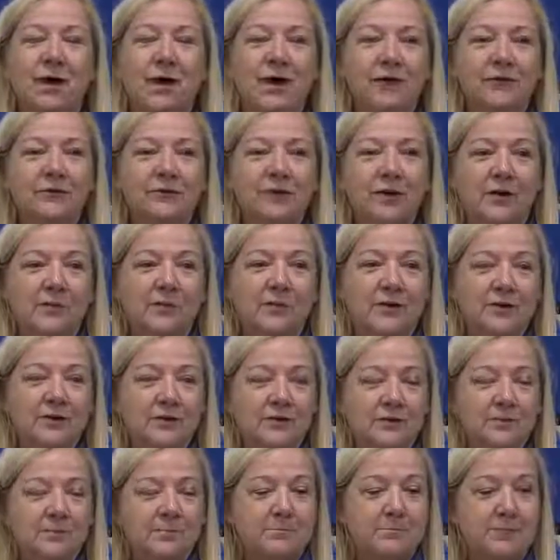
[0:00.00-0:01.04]
Also, when
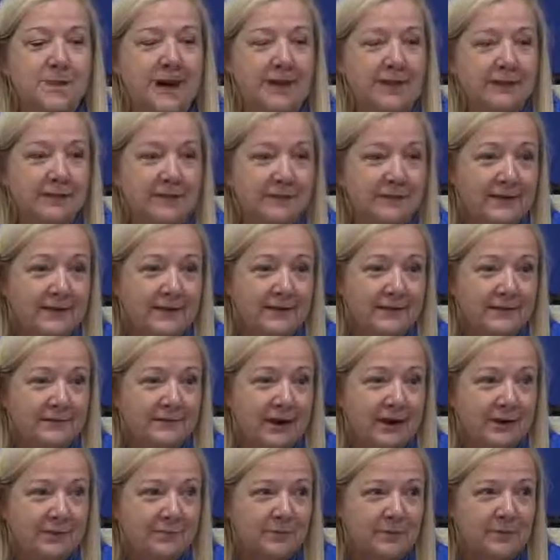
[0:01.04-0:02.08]
you're balancing your
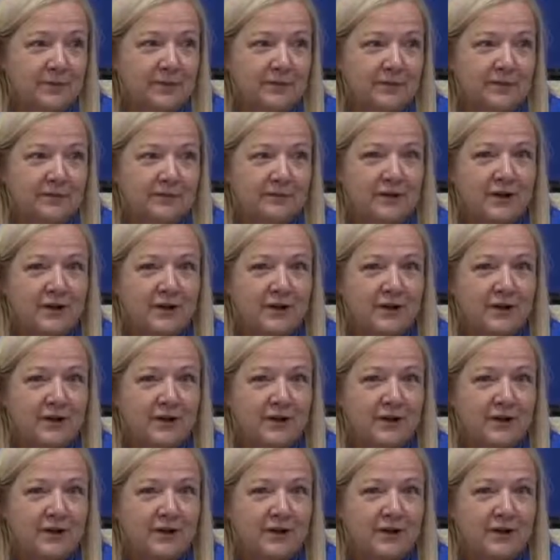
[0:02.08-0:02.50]
checkbook,